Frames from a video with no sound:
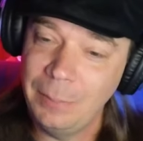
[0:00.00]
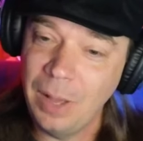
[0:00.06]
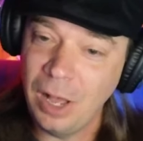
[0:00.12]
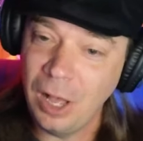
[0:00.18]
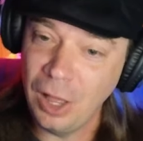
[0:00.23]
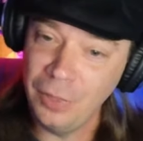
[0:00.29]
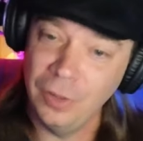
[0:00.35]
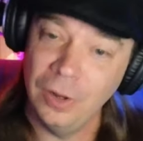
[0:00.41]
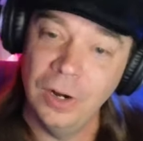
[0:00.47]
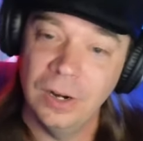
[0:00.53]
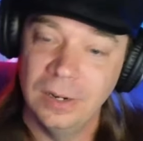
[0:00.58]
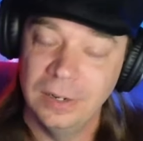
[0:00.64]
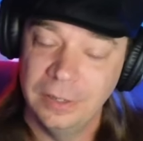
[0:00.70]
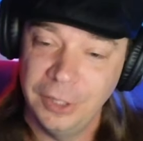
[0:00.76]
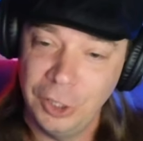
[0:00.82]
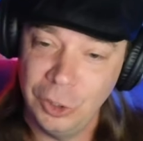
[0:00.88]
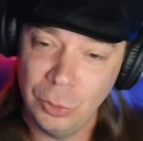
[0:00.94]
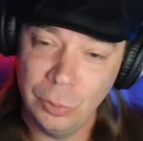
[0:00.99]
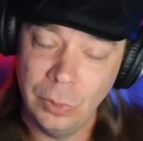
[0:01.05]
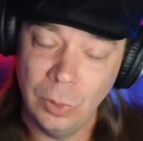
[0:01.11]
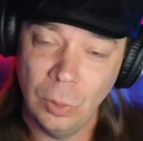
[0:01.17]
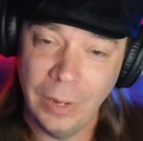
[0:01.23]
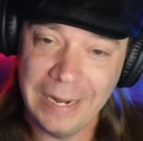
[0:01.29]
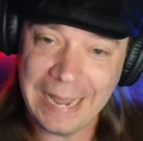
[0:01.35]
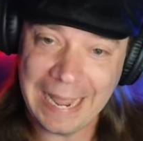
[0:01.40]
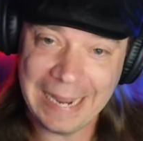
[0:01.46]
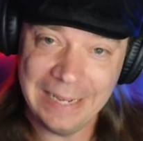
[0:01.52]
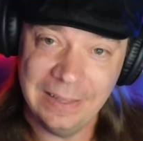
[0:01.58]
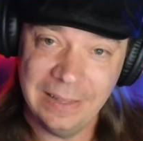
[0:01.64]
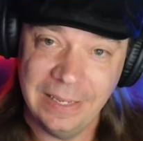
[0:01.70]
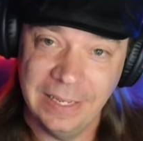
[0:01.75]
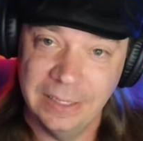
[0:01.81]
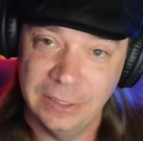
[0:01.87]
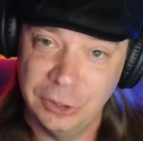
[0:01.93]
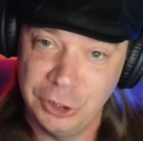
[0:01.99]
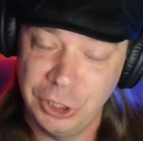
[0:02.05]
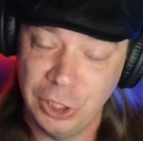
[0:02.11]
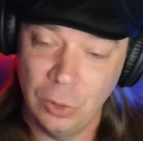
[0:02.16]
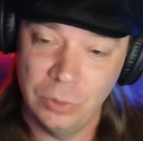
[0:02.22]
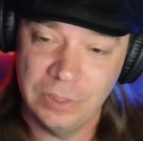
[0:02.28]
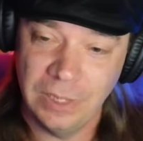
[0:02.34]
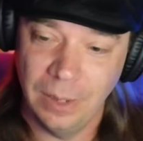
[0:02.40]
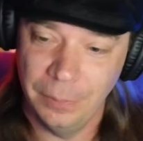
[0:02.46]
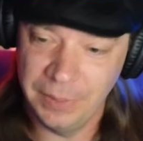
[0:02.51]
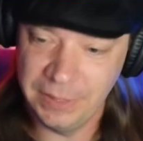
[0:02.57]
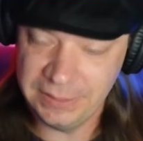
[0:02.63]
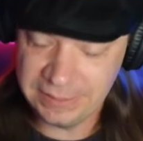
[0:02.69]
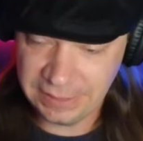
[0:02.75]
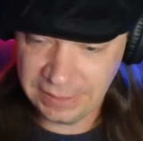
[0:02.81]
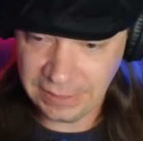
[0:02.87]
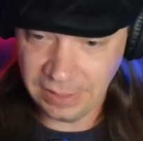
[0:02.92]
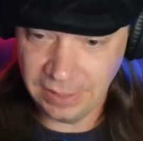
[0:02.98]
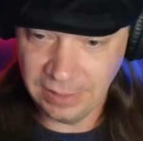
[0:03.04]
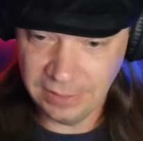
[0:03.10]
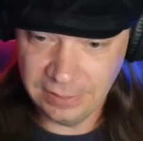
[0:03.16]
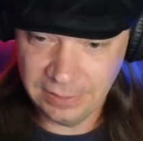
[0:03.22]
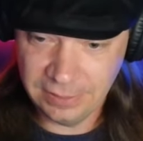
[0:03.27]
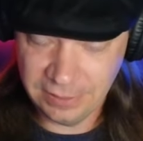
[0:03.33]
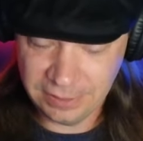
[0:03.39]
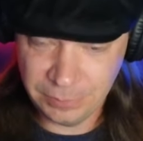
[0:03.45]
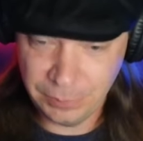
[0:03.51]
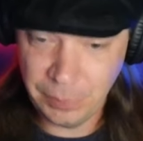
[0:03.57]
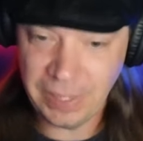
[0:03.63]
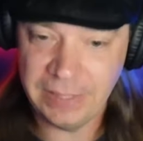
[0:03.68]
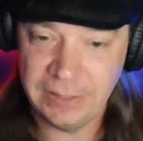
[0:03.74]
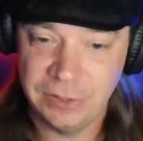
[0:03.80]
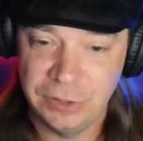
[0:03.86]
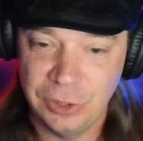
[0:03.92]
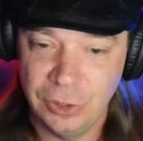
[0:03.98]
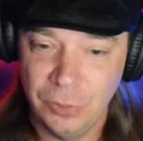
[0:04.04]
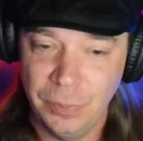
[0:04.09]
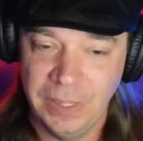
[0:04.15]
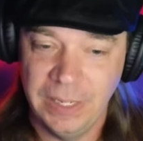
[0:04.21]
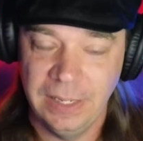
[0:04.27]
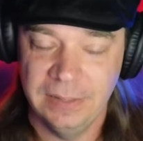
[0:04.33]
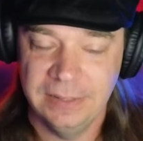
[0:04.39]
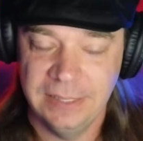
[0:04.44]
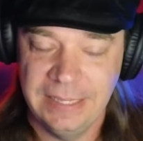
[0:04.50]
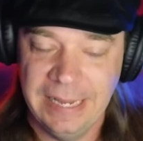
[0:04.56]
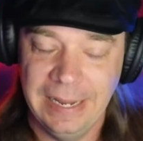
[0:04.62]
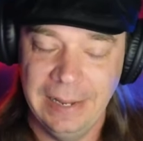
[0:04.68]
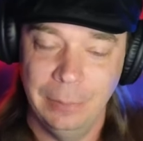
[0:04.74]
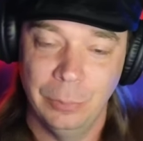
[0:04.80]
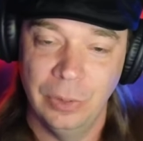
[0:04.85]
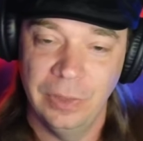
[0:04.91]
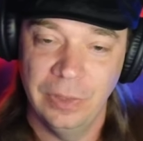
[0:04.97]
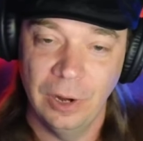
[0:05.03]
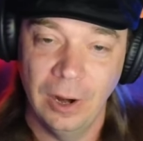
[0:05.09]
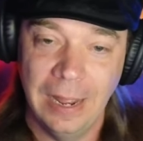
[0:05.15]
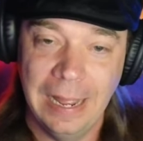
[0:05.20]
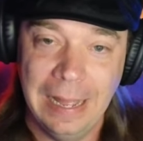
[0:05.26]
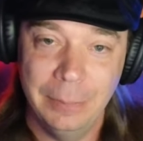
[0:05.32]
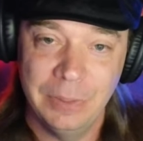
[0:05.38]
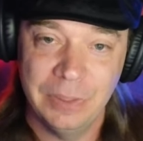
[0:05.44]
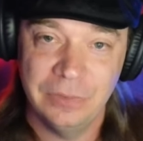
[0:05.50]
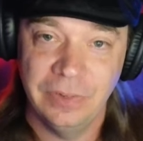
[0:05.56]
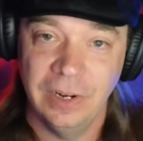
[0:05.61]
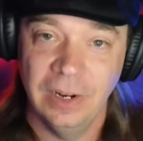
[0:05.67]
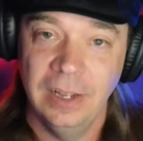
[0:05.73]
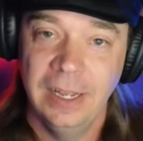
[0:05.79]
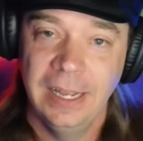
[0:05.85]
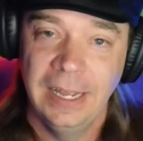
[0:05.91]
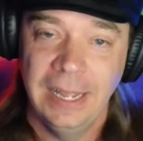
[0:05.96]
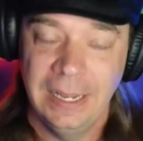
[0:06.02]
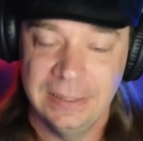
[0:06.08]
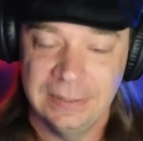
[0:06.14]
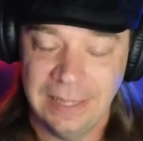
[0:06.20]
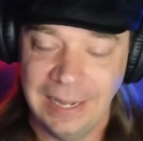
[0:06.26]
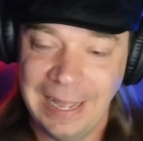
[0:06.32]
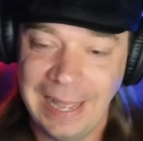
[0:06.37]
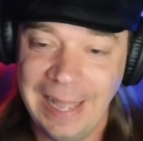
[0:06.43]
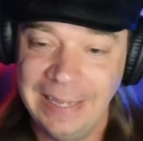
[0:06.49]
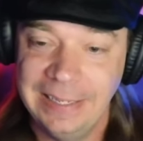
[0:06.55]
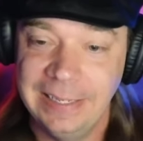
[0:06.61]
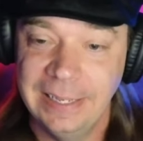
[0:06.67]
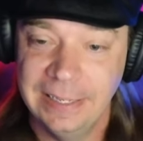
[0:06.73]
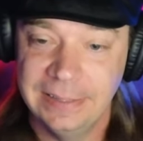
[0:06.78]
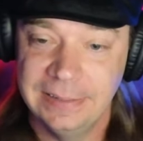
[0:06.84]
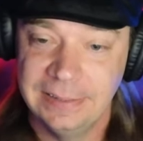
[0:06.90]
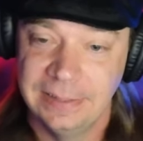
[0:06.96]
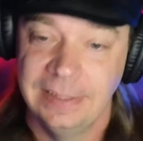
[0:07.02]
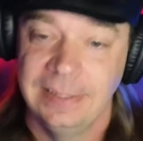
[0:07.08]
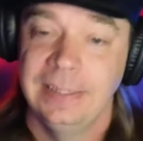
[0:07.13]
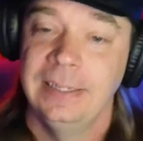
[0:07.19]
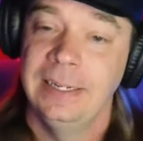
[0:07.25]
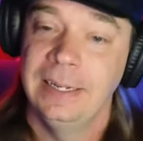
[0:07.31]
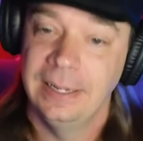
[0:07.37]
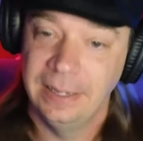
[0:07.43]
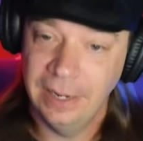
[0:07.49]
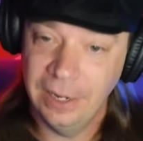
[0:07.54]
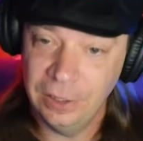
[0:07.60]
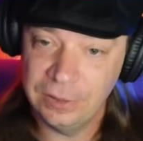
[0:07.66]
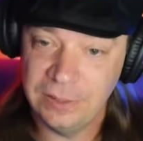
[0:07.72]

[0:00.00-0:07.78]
other humanoid alien shows up. He's in a space suit because he can't breathe our atmosphere. He's like, hey, kids, here's a